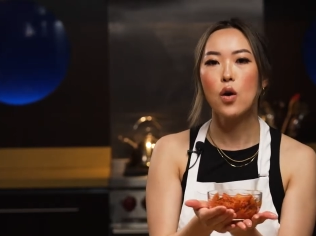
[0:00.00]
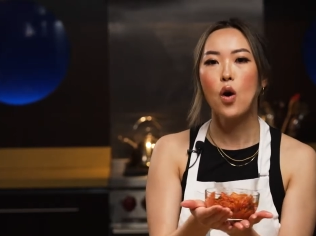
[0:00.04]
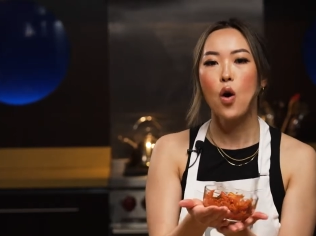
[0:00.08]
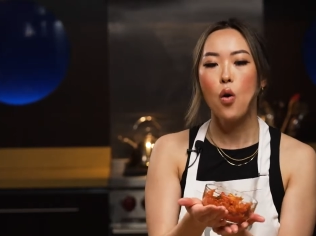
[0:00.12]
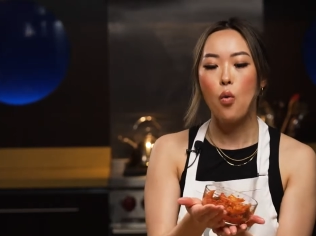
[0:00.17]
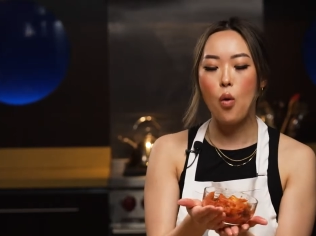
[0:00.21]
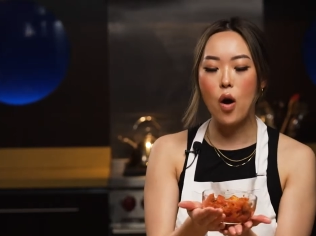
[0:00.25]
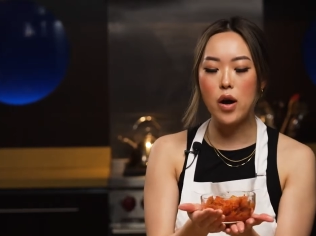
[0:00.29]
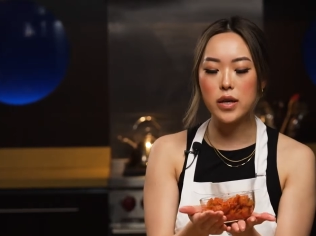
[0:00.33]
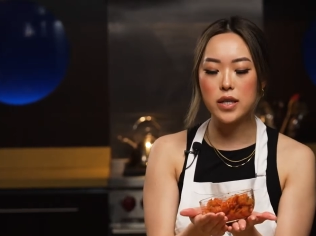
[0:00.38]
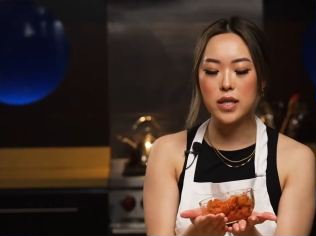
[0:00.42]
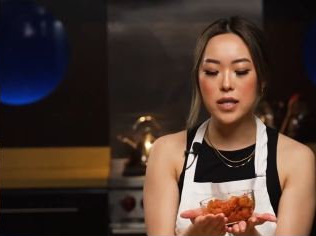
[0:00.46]

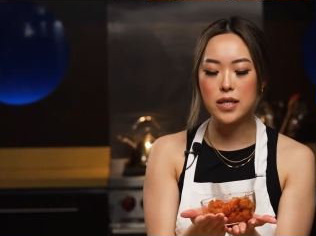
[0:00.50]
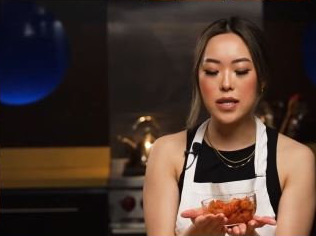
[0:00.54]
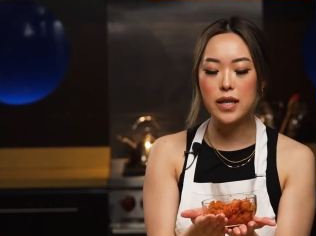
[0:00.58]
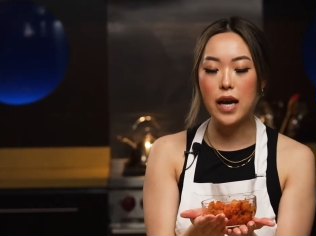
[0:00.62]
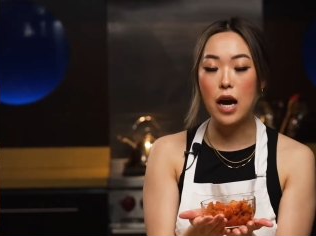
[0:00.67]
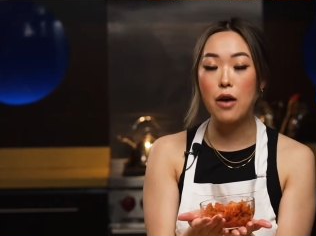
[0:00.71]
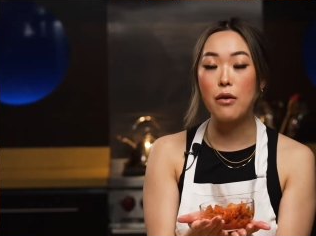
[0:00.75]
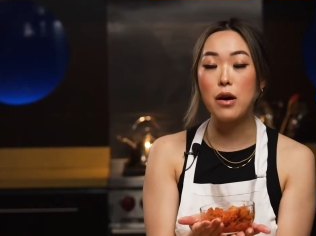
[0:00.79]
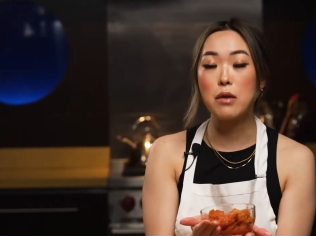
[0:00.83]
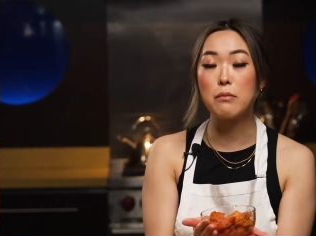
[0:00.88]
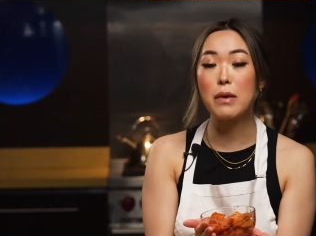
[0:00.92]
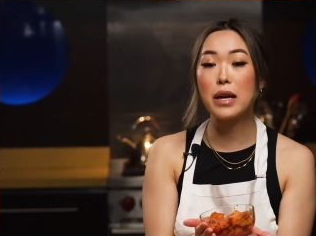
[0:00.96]
want to see
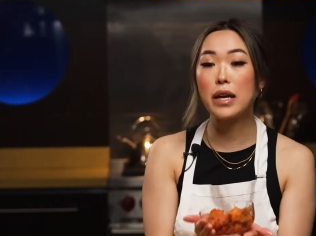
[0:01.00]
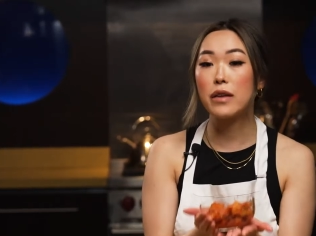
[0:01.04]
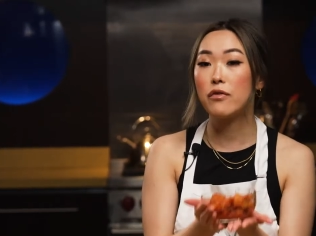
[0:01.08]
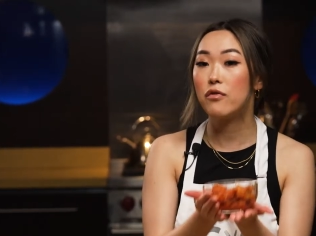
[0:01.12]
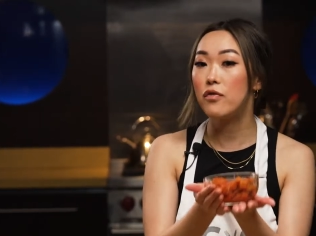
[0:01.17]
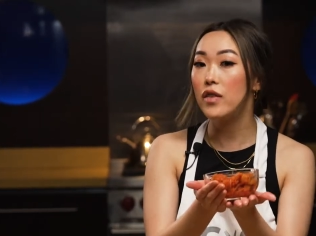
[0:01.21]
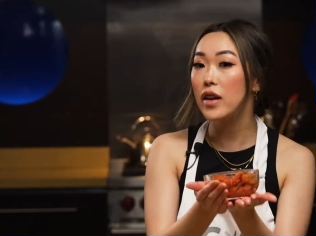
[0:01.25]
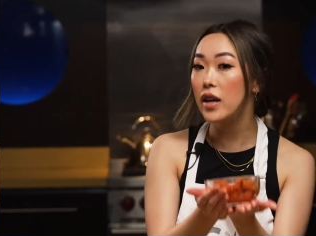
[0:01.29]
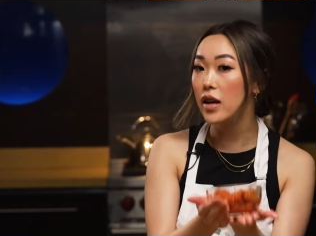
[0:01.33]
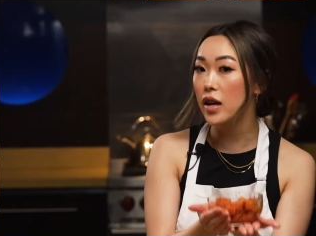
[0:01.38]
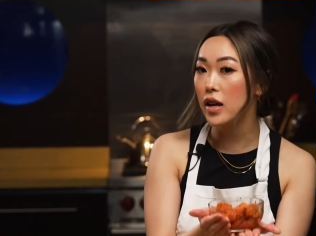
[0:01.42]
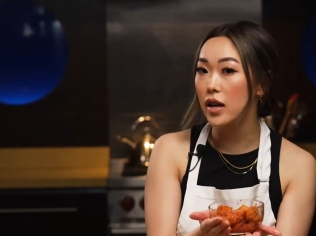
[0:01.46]
how I make
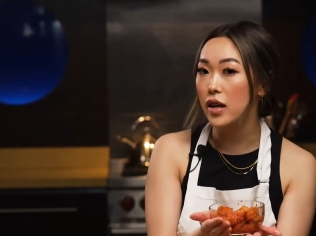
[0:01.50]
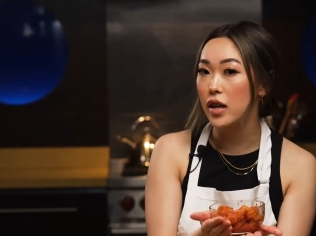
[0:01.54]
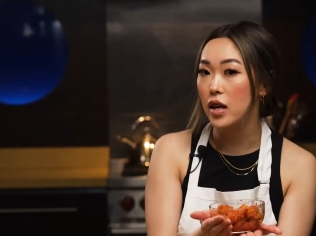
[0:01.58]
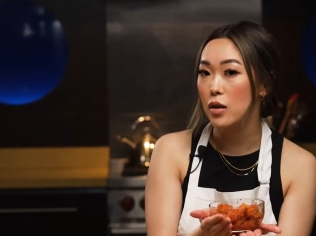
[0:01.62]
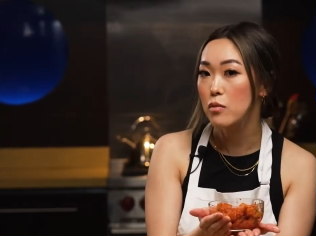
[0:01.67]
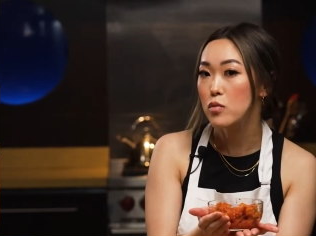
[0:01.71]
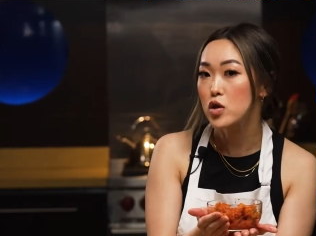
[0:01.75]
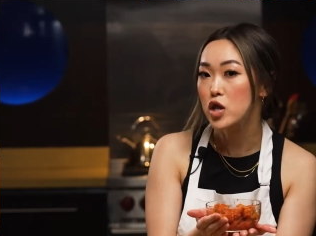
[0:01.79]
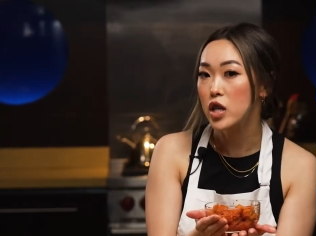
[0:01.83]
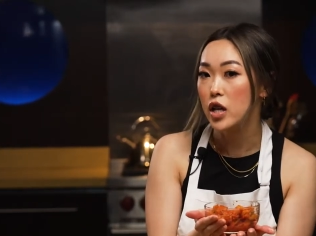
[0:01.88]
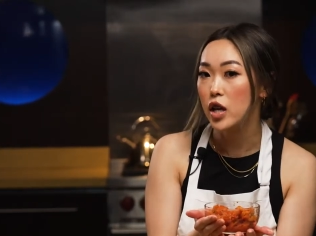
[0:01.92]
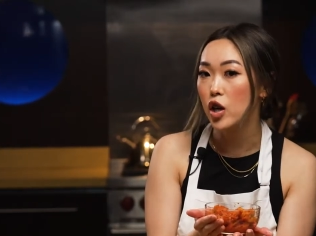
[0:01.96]
vegan
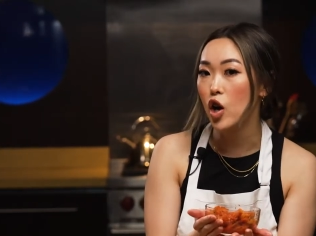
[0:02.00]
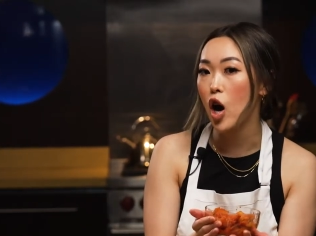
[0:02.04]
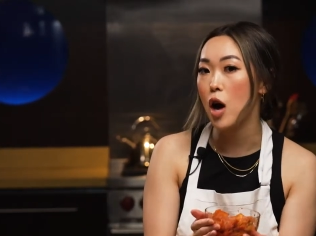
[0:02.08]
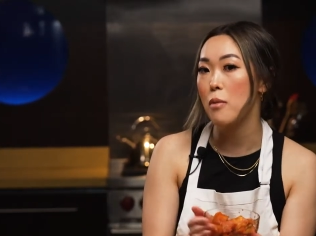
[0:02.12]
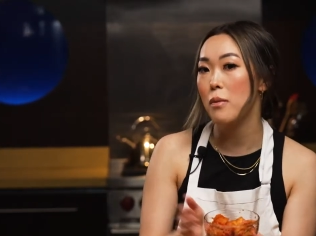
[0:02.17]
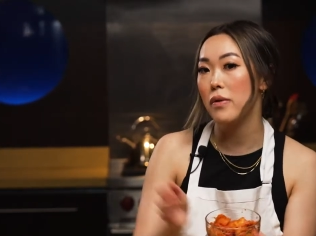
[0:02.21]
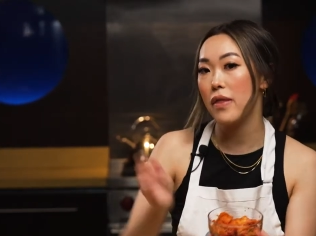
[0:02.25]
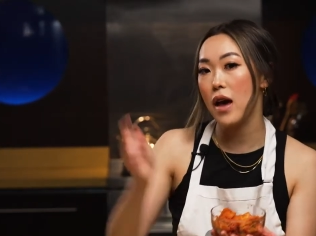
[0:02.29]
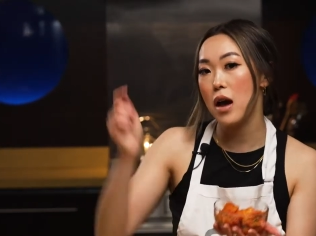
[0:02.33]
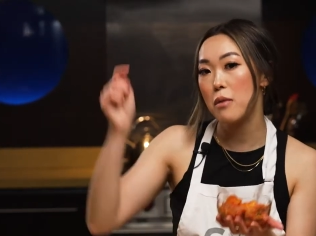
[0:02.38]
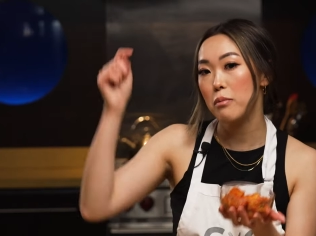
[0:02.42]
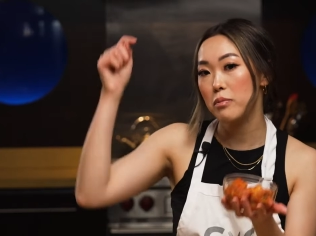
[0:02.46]
kimchi,
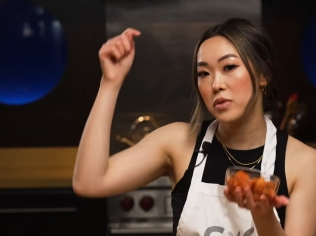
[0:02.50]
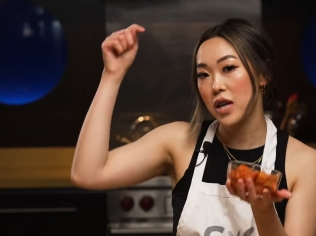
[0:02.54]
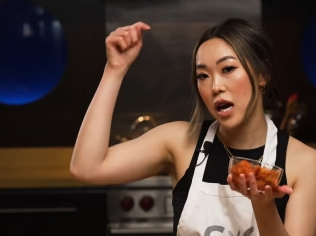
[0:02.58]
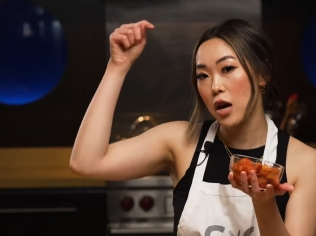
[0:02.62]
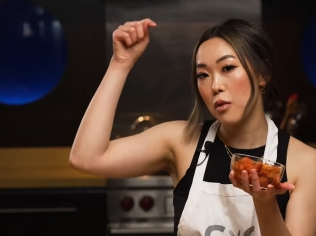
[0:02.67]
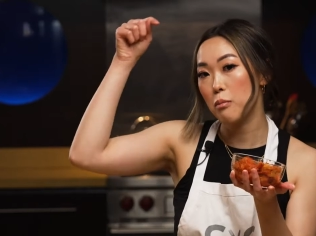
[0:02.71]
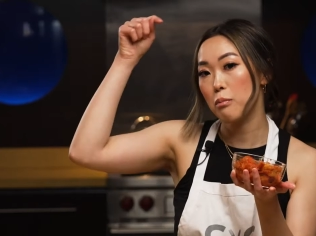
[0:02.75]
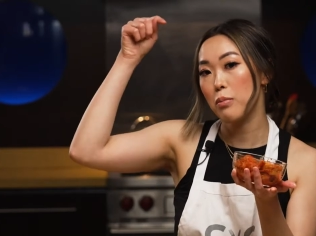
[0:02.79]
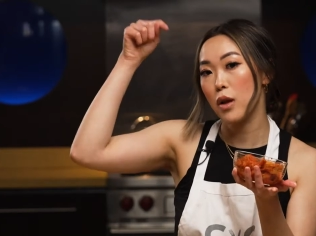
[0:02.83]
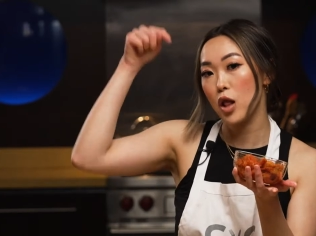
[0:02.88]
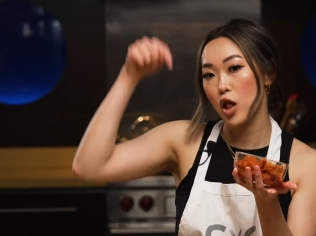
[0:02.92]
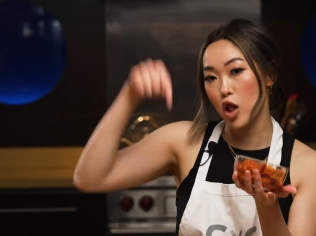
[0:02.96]
comment that down
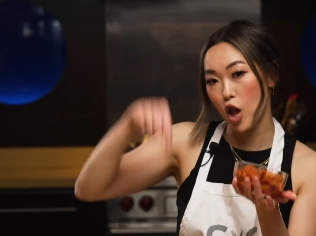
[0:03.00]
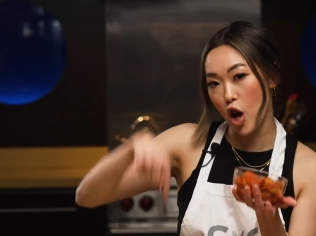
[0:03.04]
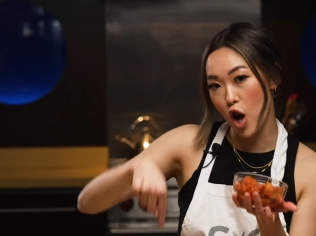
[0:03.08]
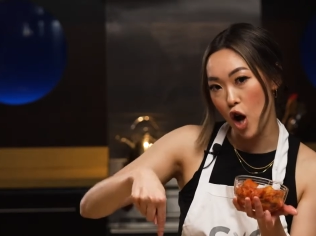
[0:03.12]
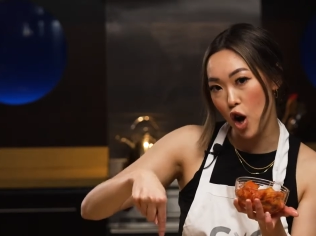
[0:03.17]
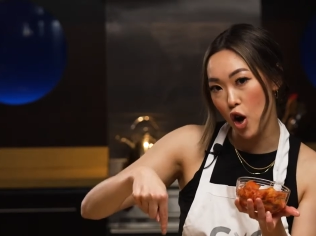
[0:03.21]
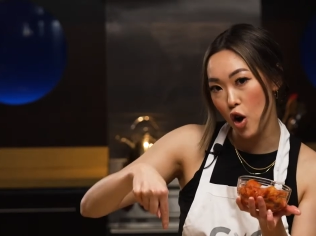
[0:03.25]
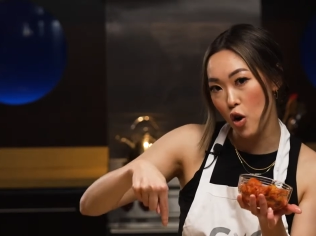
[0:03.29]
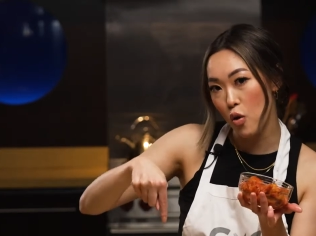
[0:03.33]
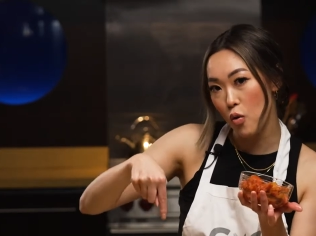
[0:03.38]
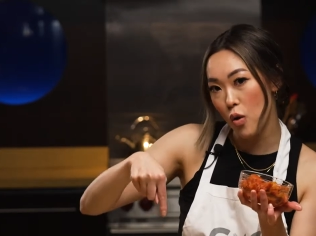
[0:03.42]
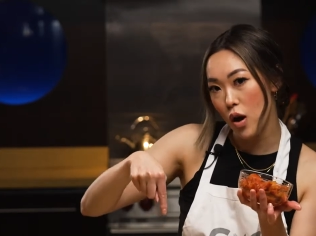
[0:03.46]

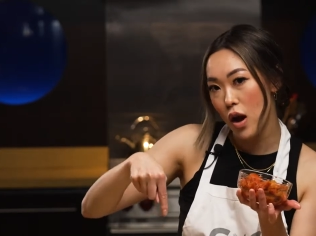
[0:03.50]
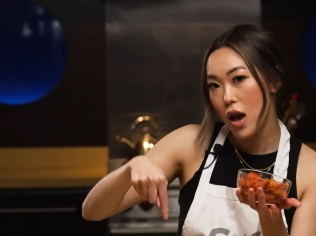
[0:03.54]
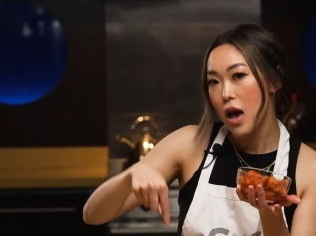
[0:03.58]
below.